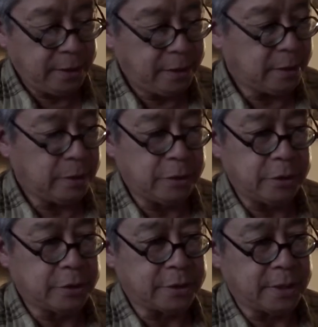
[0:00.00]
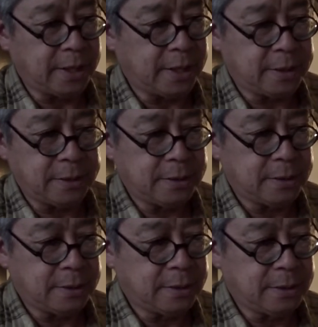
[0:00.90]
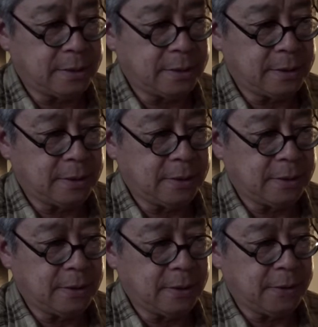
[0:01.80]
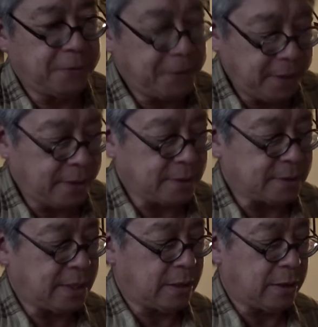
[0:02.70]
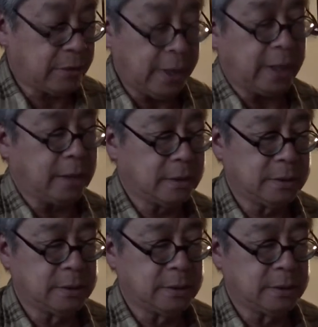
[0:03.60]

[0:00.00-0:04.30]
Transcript: You know, there's a lot of things that are gray.